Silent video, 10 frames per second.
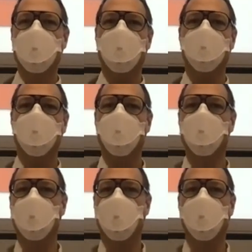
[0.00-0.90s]
And the
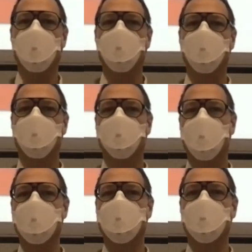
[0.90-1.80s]
human eye
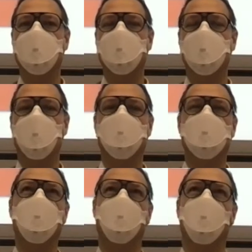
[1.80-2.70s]
basically stops
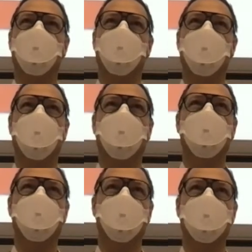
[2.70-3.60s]
at 100
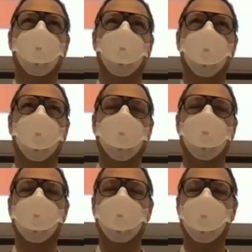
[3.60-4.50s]
micrometers. So we can
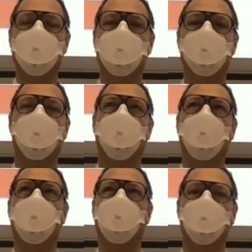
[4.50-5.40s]
see a
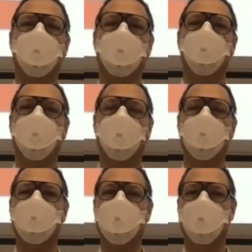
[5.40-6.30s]
hair, but we
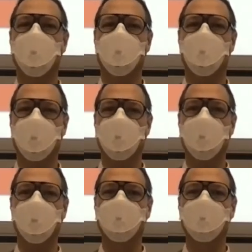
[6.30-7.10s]
cannot see much more than that.